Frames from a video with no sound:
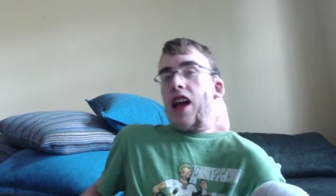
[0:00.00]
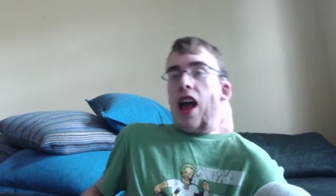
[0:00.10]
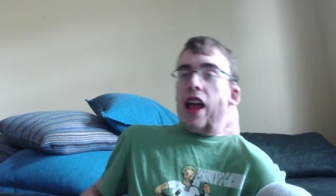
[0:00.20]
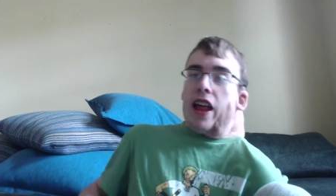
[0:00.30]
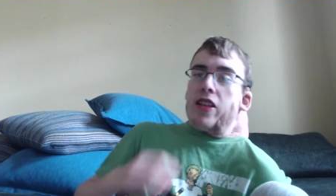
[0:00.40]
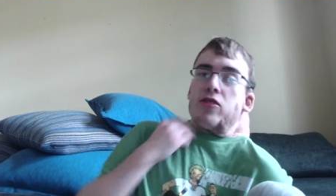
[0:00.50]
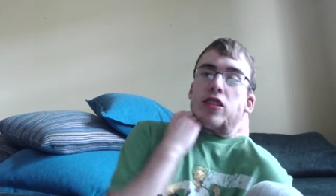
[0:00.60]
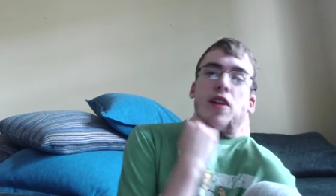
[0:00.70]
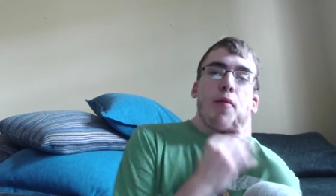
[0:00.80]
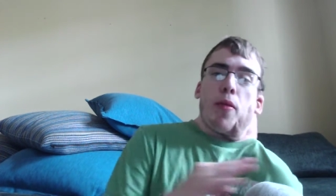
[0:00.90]
And then you
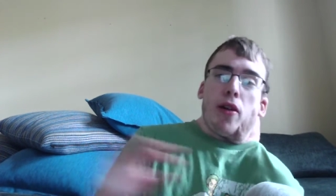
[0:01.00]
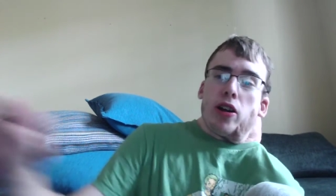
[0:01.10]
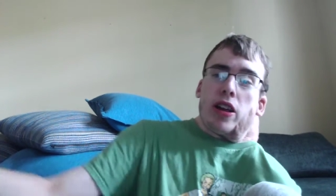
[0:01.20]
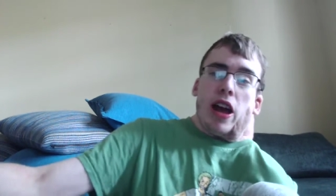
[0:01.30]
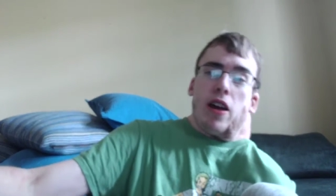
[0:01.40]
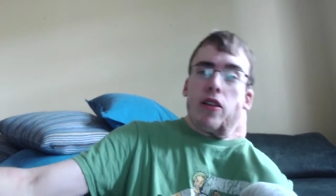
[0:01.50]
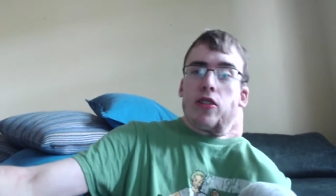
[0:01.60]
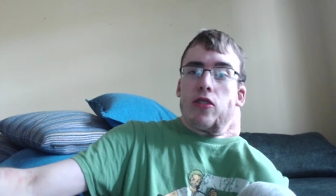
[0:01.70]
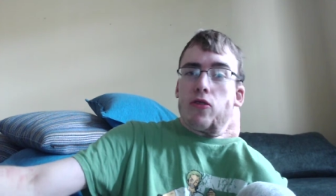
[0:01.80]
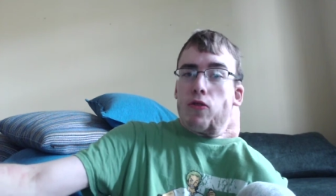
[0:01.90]
see all the other
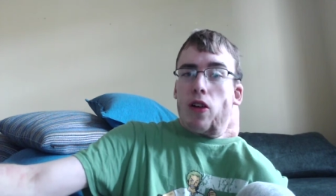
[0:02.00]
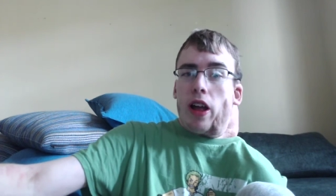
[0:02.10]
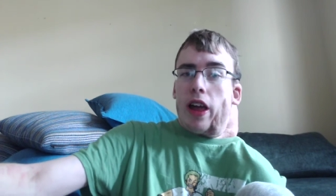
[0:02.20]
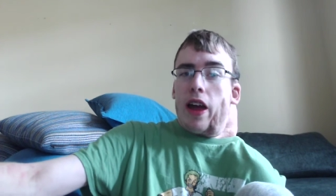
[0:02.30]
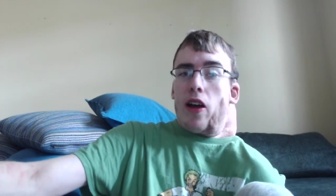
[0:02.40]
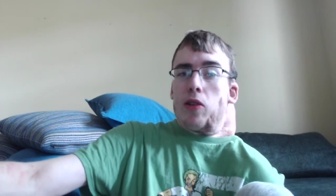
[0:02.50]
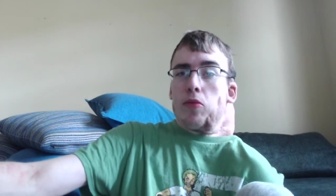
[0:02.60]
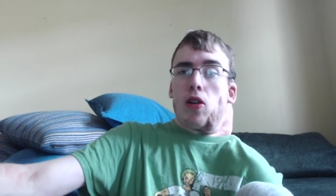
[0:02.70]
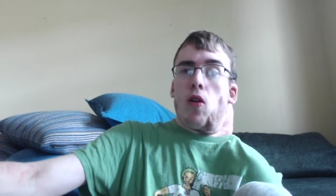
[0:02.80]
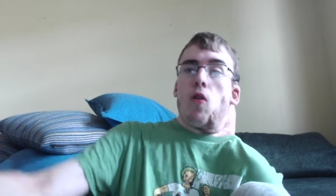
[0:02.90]
characters freaking out in
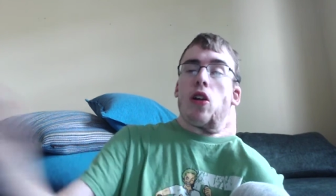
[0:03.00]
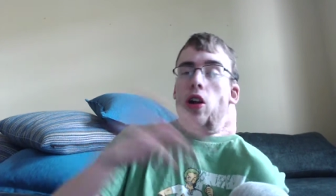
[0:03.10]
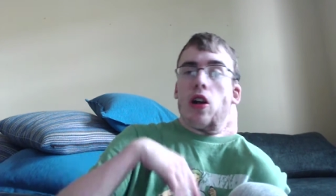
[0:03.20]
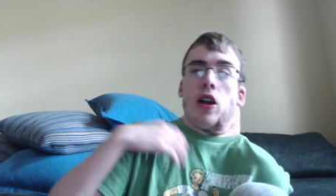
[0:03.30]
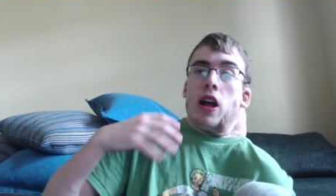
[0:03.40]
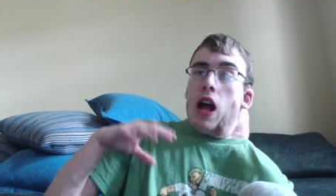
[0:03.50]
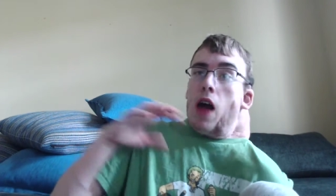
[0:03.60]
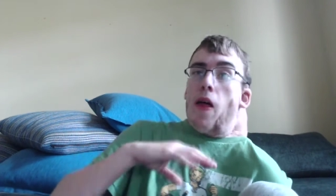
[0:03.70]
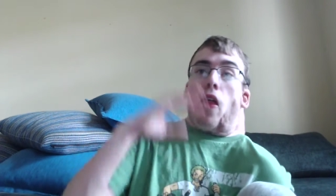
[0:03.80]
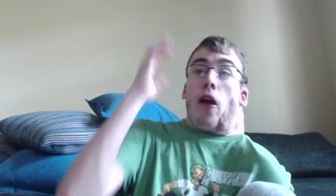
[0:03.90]
the corner.
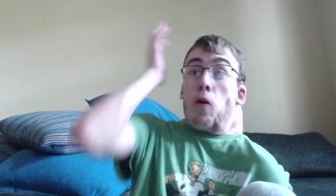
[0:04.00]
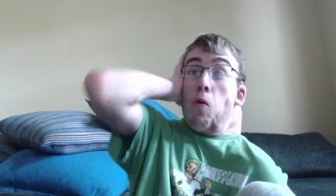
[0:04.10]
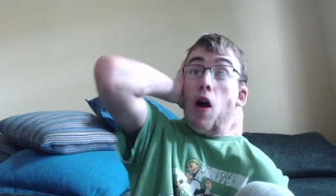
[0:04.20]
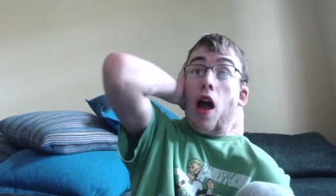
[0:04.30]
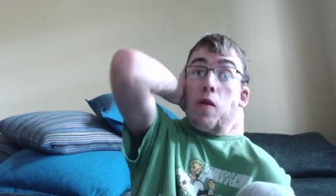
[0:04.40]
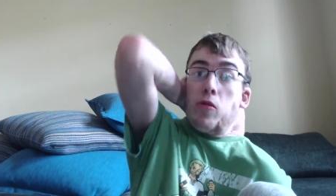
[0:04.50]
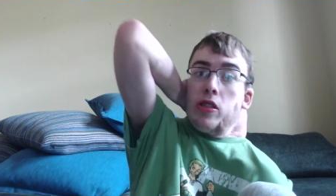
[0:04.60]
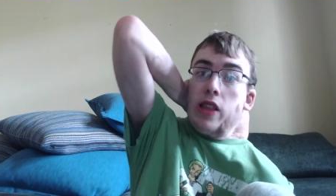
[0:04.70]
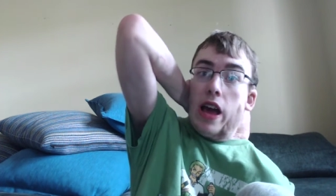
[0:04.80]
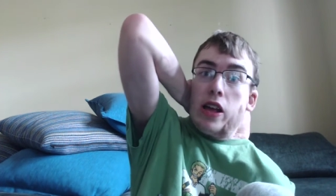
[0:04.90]
And they're like, why
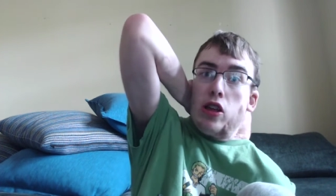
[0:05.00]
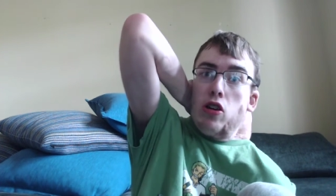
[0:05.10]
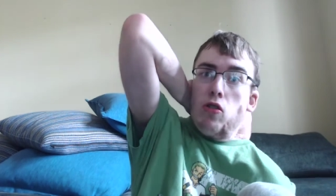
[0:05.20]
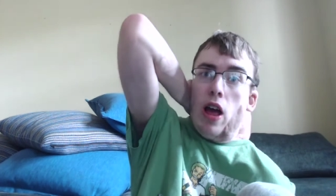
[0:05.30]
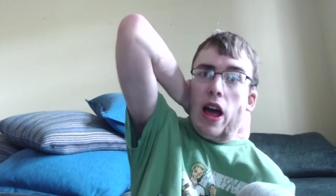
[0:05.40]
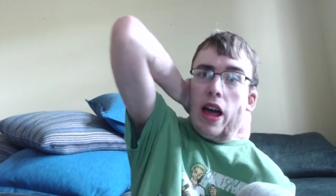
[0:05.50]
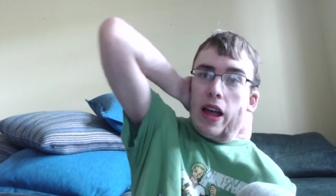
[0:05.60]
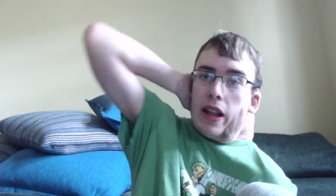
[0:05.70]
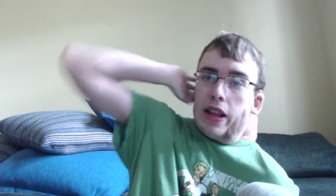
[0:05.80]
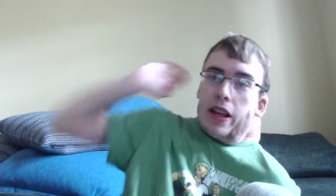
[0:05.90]
would they do
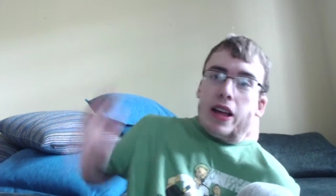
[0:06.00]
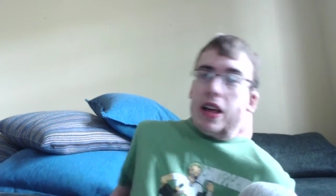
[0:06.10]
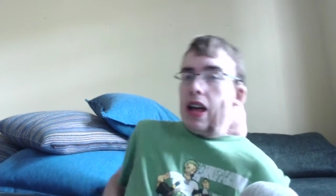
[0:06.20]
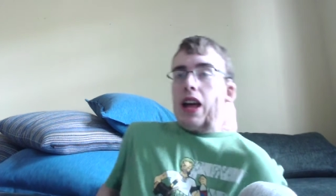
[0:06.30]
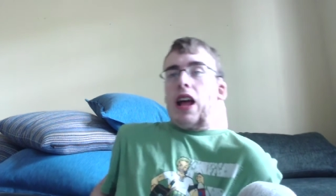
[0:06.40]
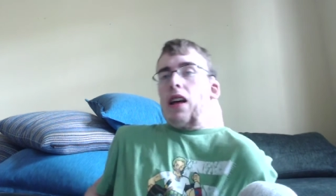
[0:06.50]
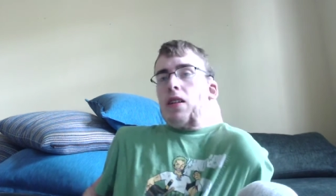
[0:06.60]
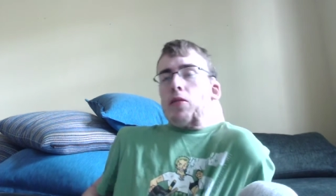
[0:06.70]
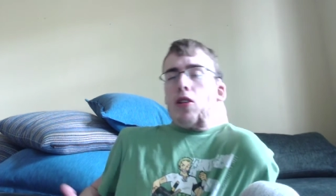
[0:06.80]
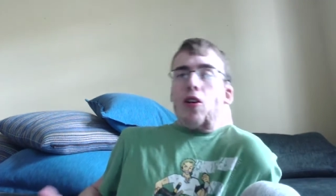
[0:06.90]
that? And
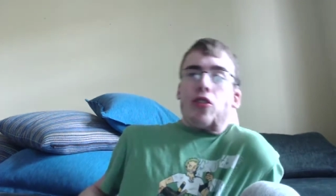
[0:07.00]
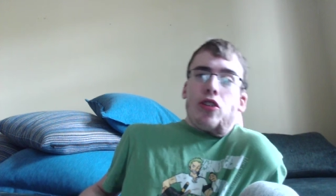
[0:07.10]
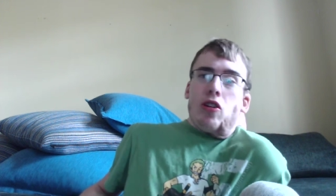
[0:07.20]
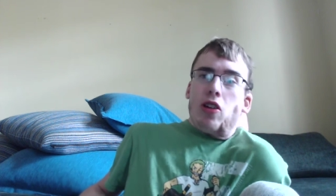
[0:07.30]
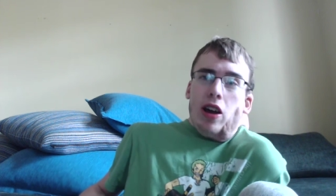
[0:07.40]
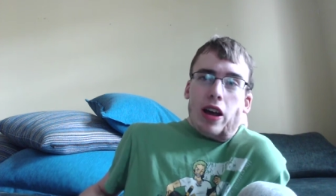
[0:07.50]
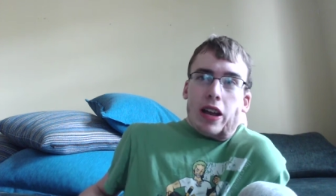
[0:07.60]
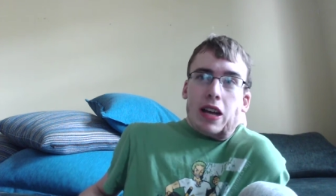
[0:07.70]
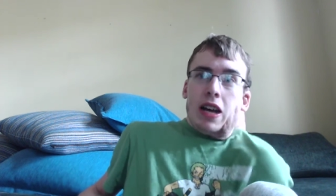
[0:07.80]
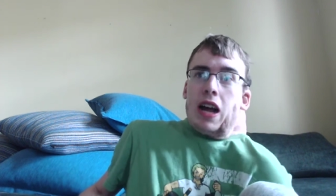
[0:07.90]
it was all so good.